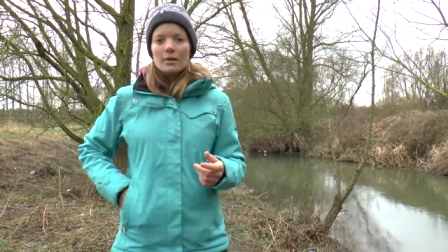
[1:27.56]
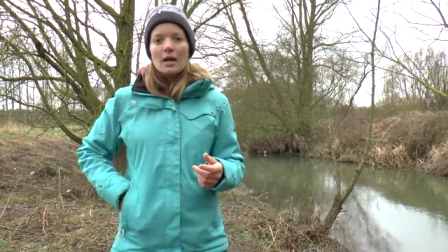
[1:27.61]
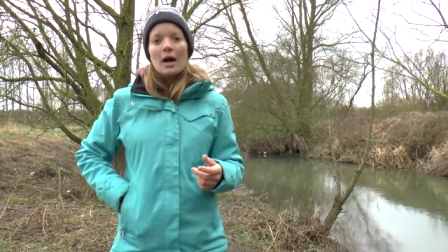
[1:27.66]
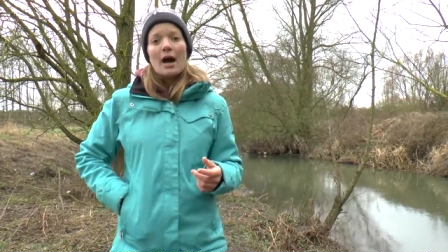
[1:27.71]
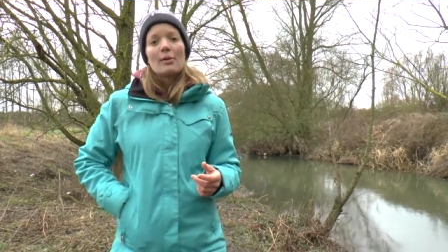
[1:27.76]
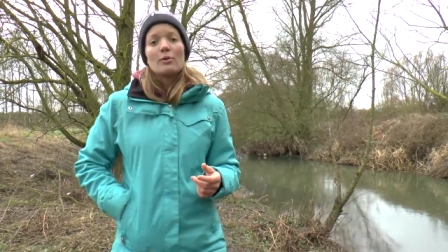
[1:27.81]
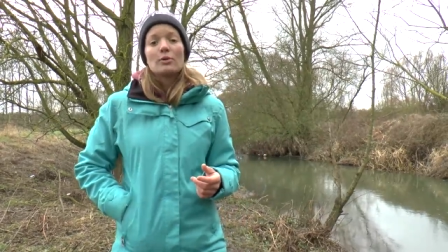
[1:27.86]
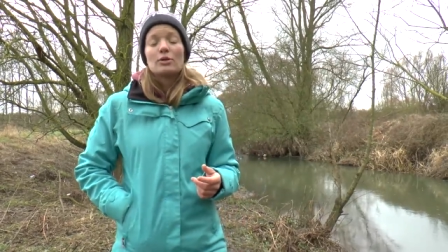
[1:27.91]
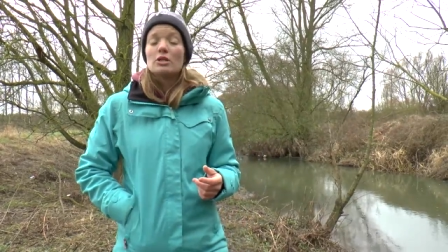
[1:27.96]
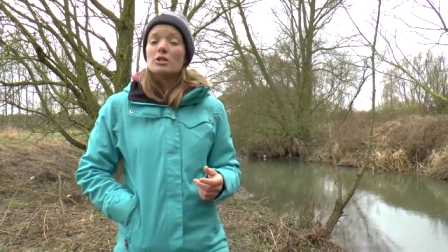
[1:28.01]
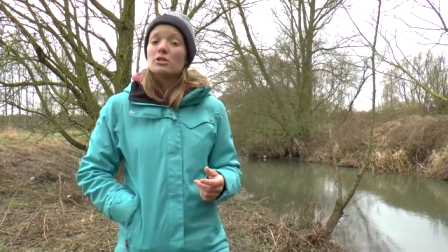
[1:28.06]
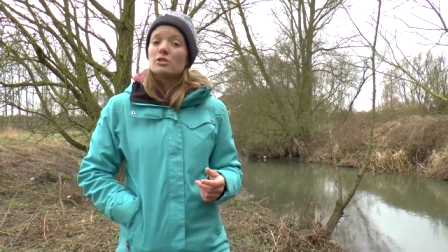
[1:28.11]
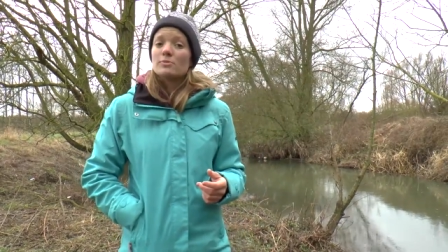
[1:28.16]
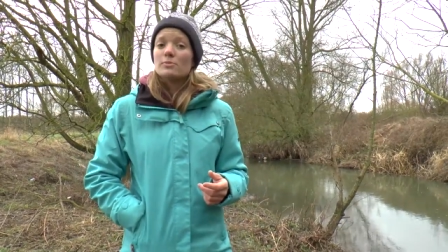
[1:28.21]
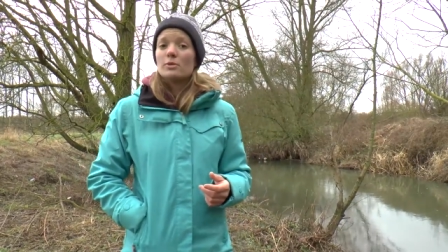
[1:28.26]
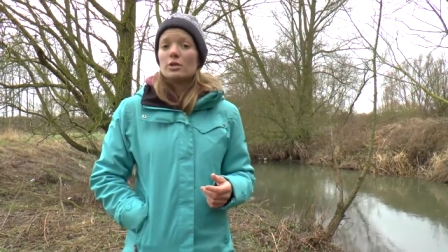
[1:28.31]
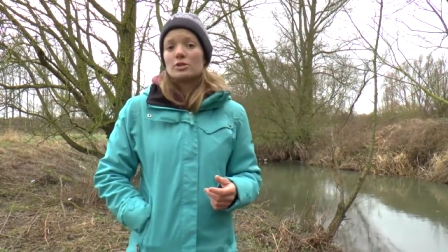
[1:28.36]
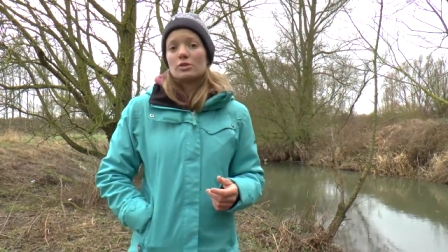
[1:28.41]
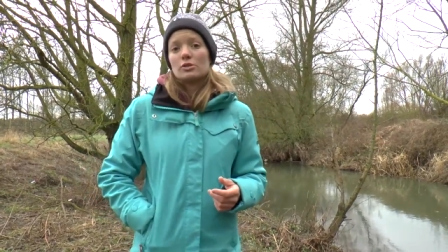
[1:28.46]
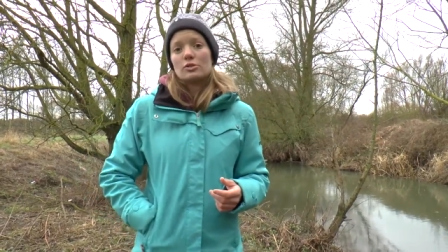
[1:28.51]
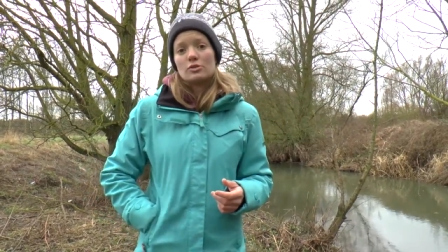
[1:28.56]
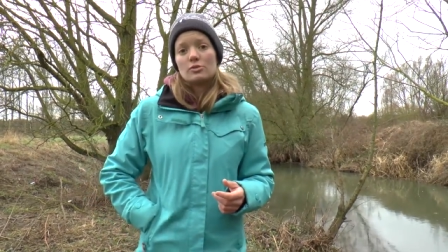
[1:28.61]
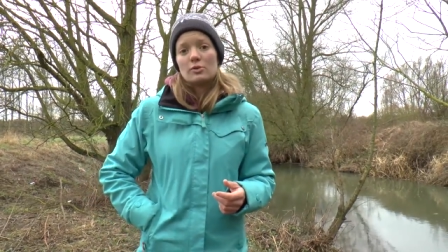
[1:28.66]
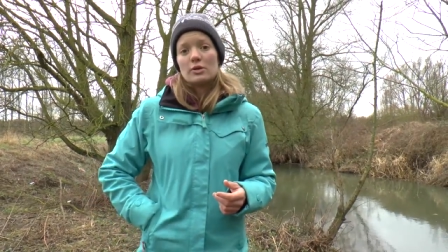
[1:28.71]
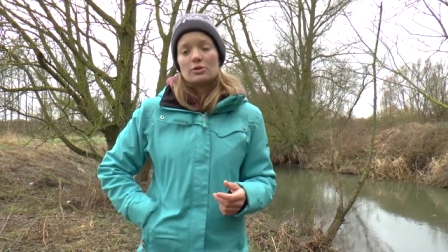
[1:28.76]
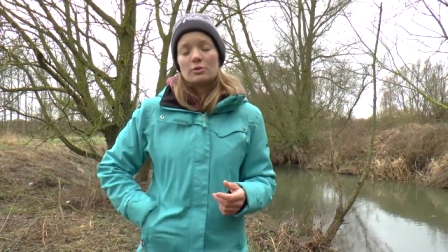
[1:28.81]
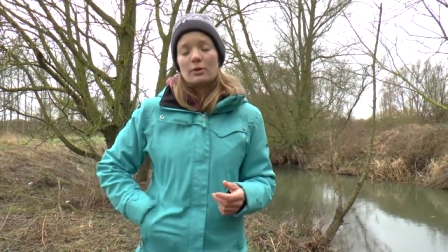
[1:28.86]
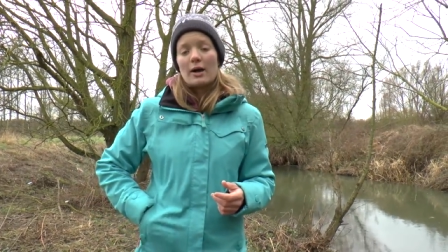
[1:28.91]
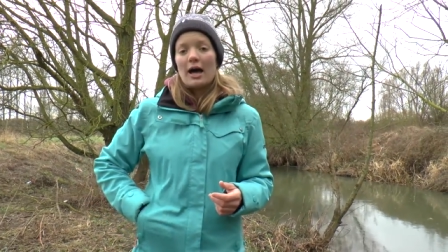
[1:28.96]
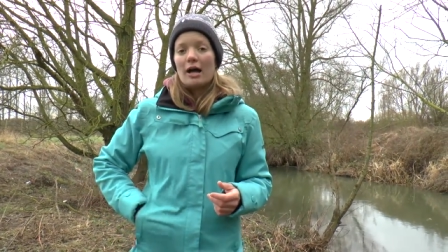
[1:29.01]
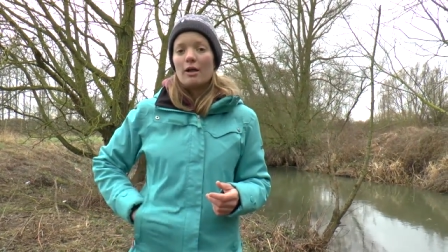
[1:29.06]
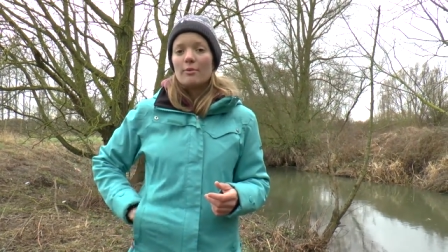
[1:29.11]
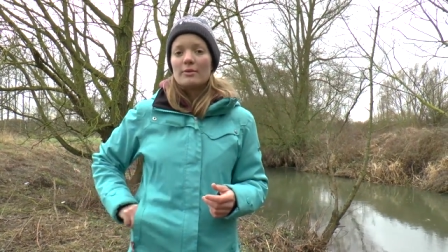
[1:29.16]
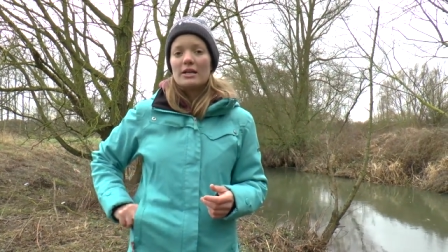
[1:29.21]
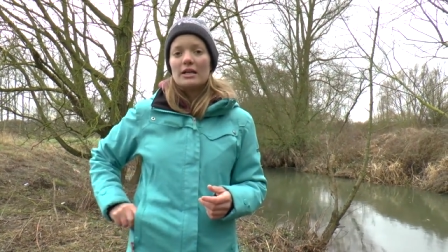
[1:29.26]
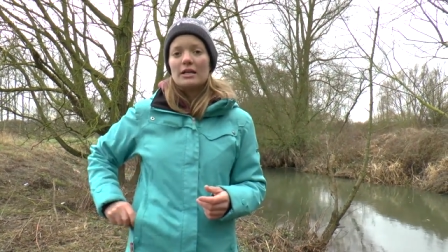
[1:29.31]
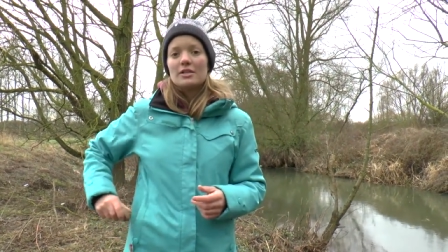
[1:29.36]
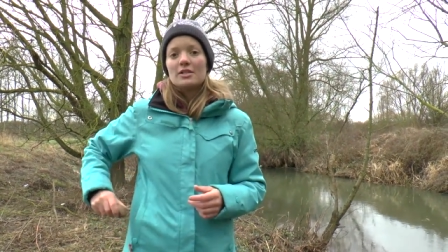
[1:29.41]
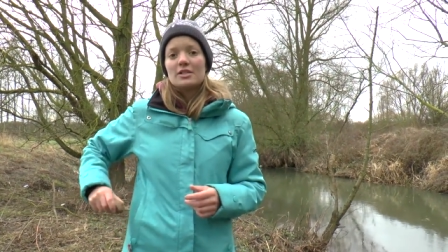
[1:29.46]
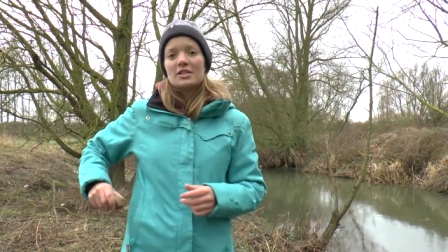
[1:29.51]
I will use models which will help
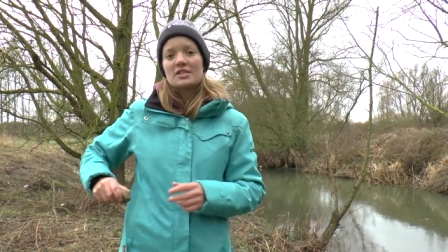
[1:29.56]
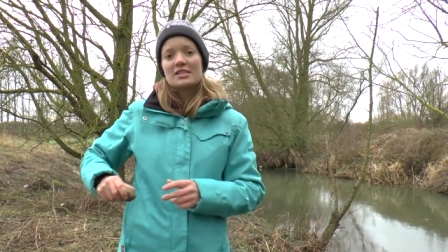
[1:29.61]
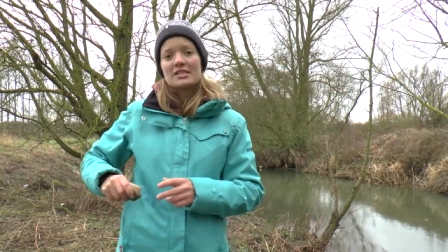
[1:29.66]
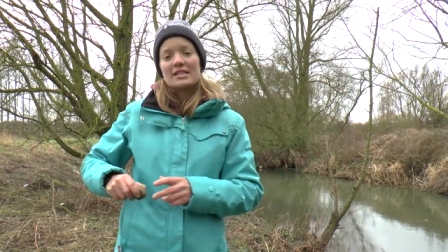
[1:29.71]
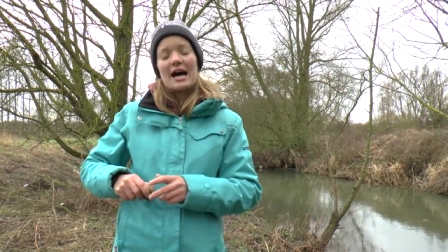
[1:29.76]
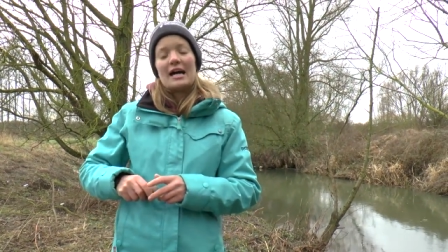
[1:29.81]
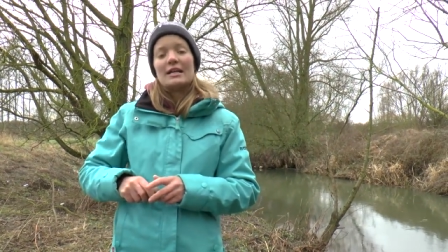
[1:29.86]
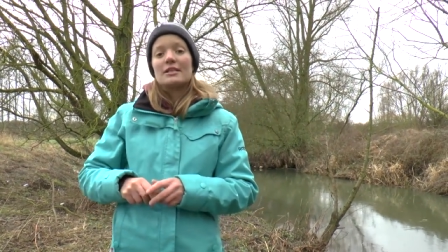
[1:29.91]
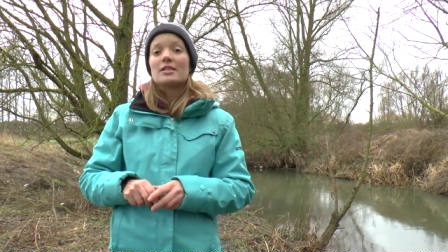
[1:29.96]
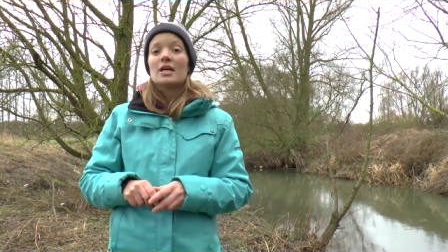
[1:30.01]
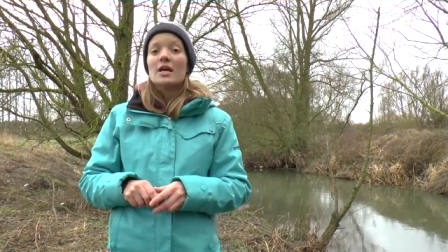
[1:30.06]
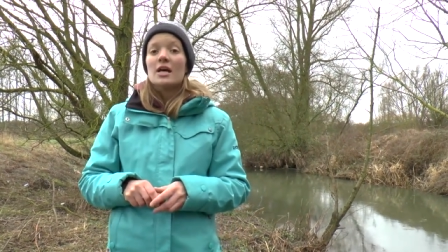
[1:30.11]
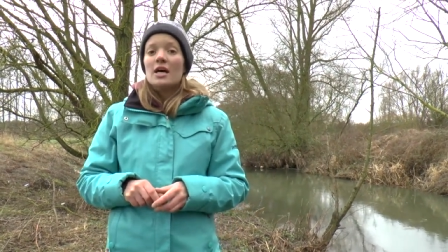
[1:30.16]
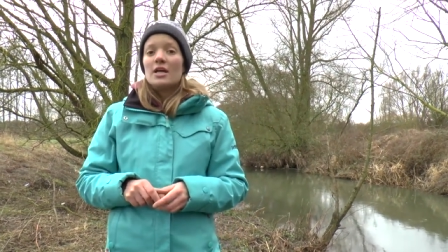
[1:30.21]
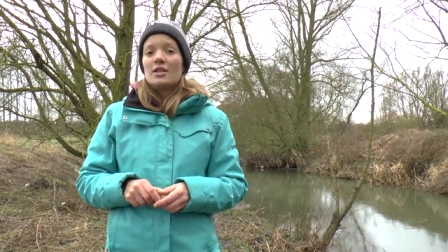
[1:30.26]
me understand